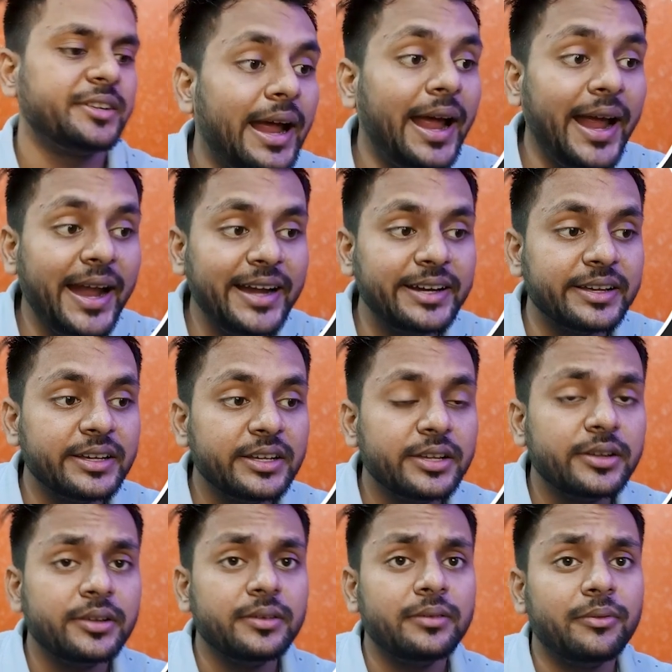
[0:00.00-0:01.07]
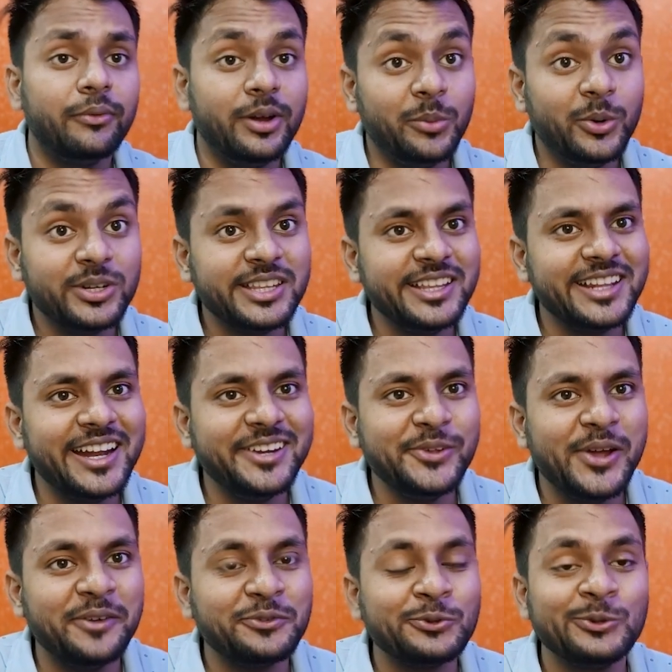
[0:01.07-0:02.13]
And one more thing that you
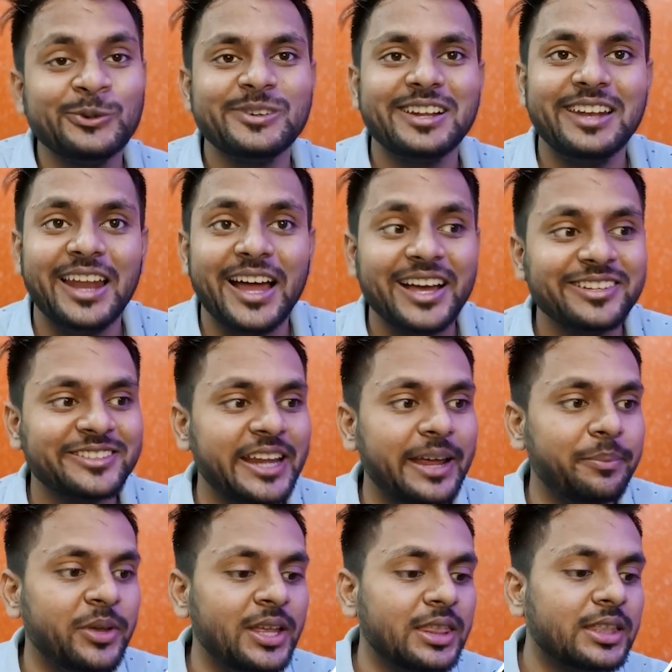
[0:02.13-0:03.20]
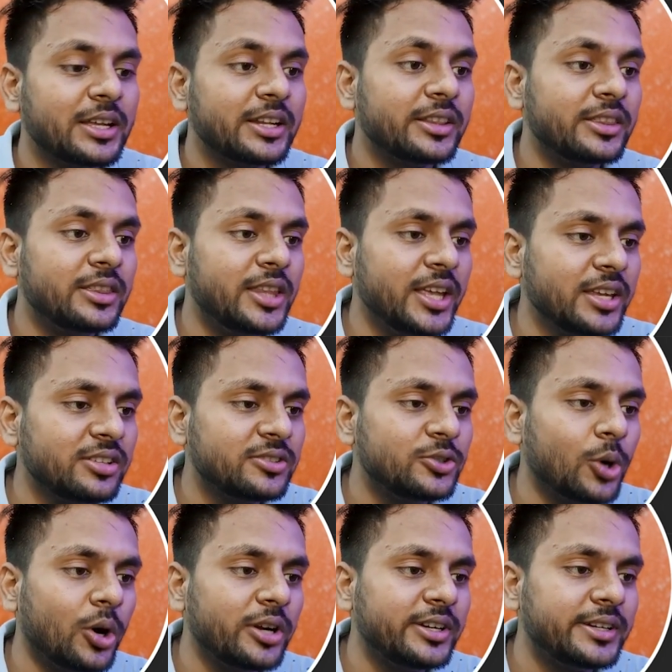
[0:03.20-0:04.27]
have to do, the last step is this
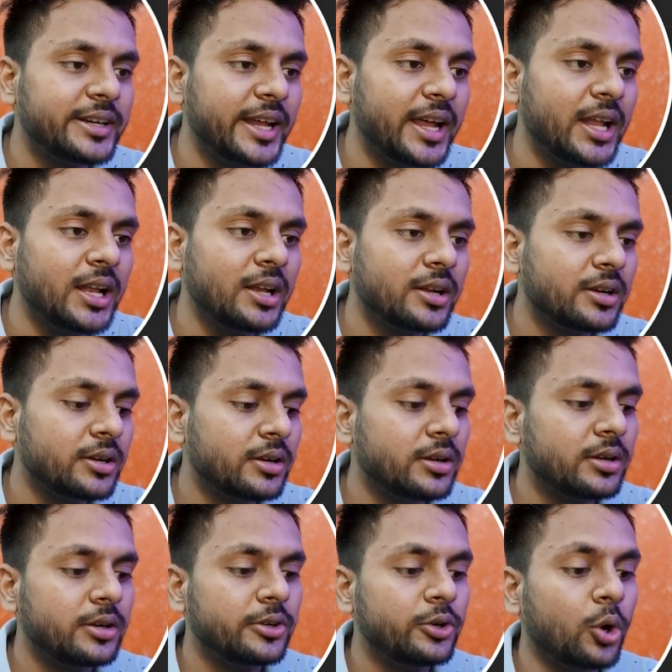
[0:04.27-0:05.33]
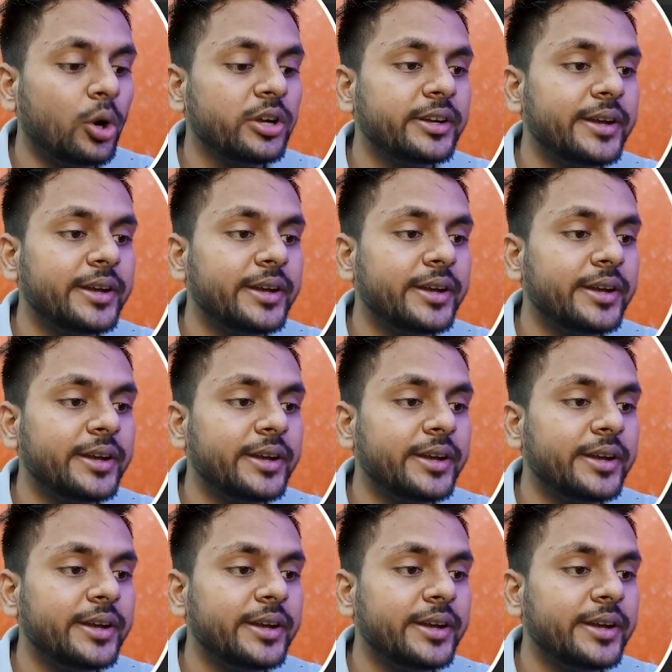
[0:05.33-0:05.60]
dot tail dot